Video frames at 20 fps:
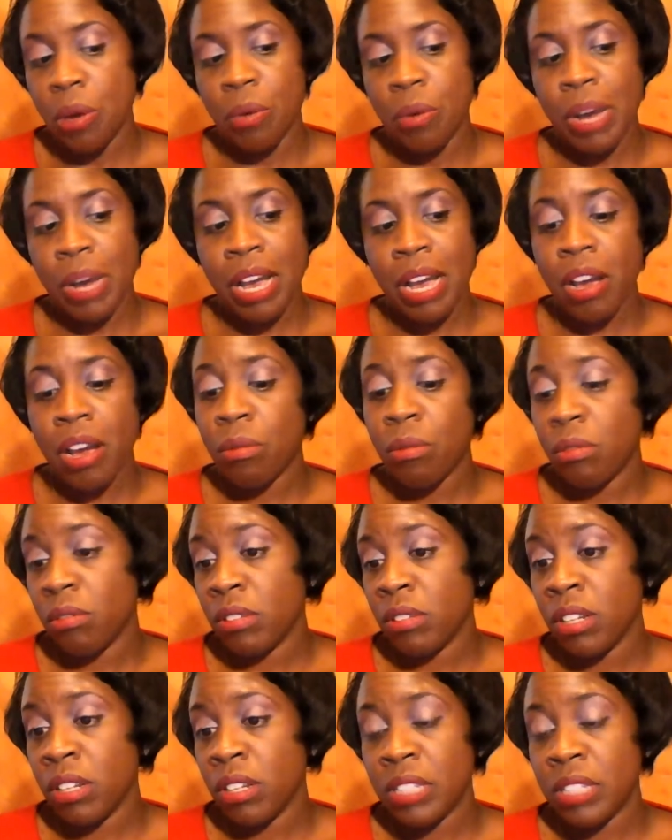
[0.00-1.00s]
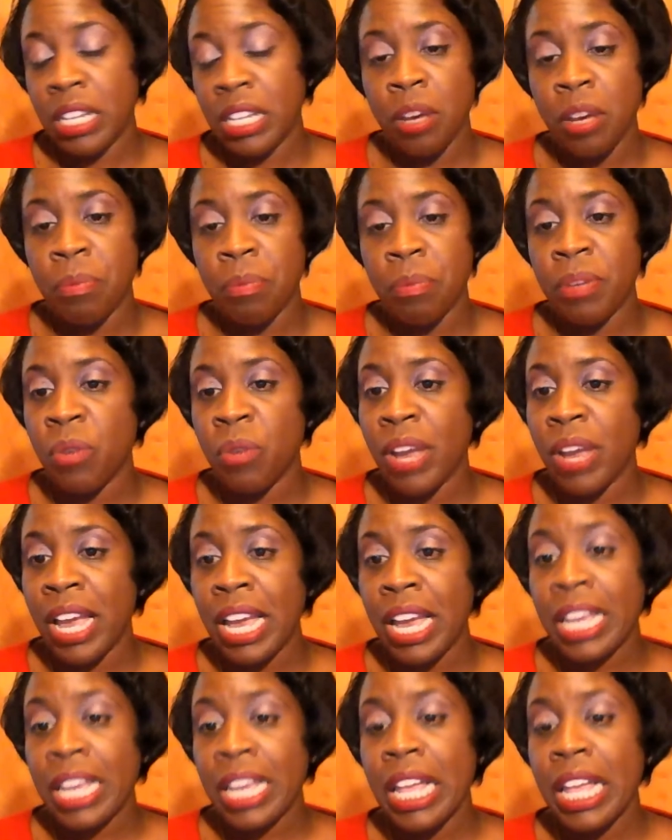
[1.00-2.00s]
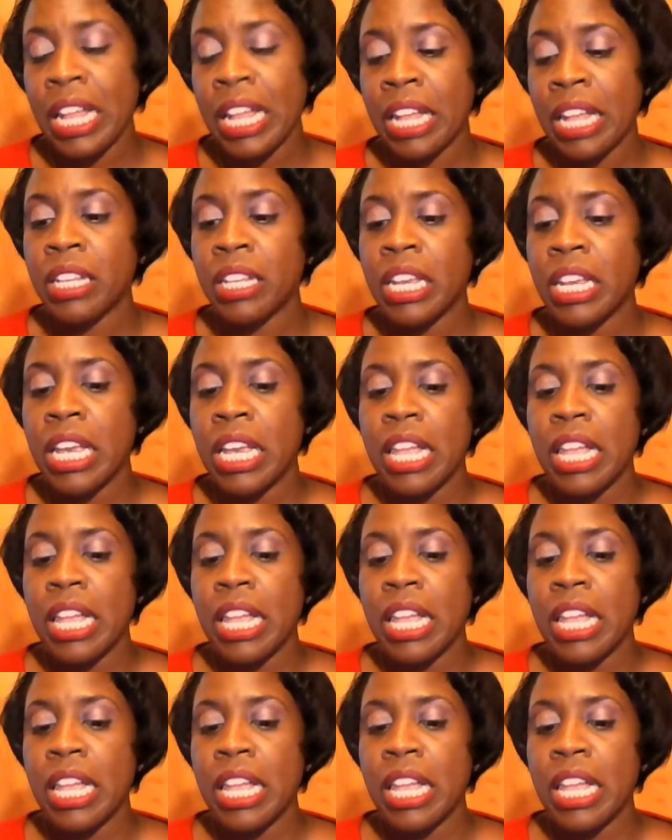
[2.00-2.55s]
wow, I would love to help any way I can.